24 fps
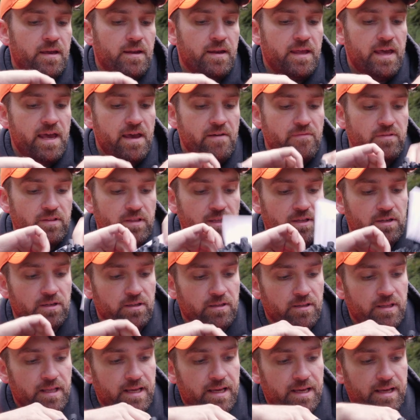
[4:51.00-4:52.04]
I have a
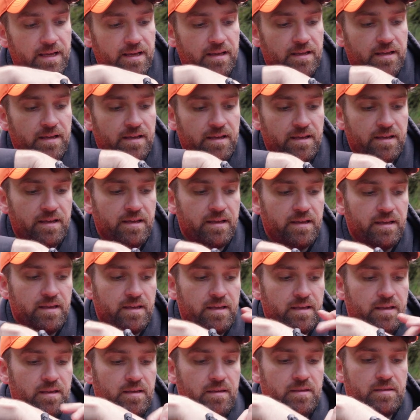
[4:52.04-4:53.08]
little
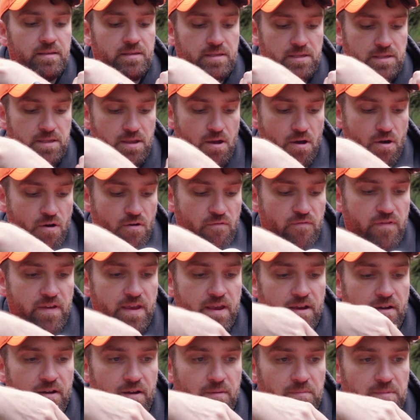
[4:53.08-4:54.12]
stove
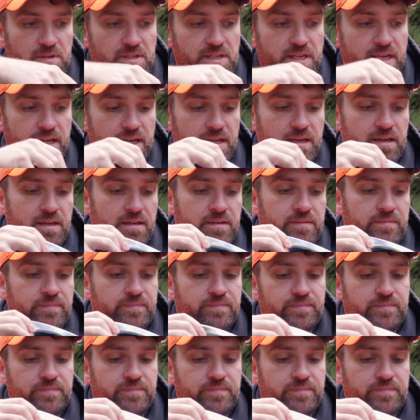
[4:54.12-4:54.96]
here. I'm just gonna